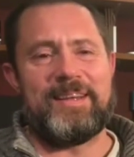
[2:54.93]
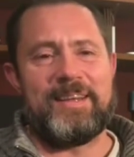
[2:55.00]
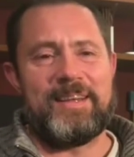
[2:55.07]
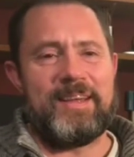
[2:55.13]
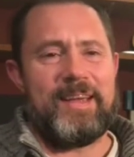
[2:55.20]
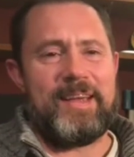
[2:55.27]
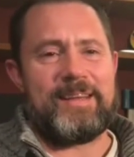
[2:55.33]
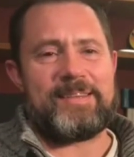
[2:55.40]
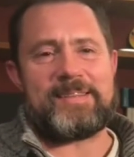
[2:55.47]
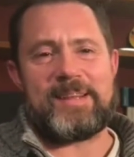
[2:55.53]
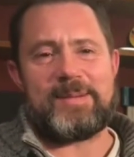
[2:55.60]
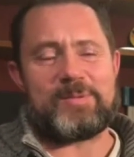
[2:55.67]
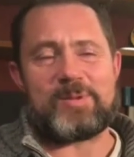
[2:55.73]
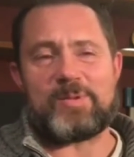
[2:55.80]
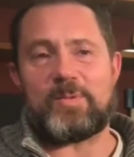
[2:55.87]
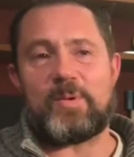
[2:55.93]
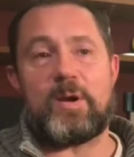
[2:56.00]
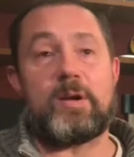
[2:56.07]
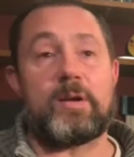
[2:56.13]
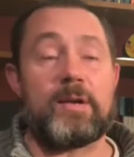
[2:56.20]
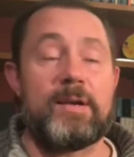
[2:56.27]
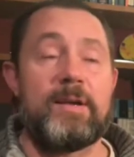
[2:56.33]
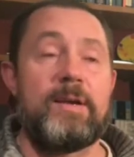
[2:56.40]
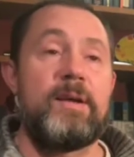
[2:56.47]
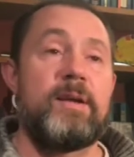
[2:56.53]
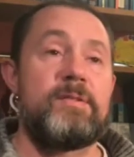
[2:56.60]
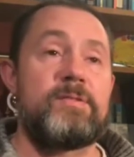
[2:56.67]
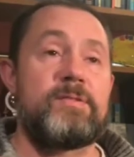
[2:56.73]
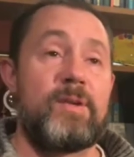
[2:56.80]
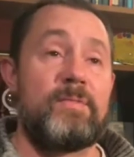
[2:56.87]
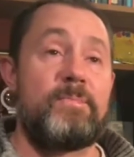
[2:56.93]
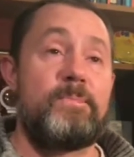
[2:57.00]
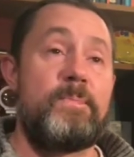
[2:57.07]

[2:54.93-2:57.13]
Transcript: it seems to work. So I've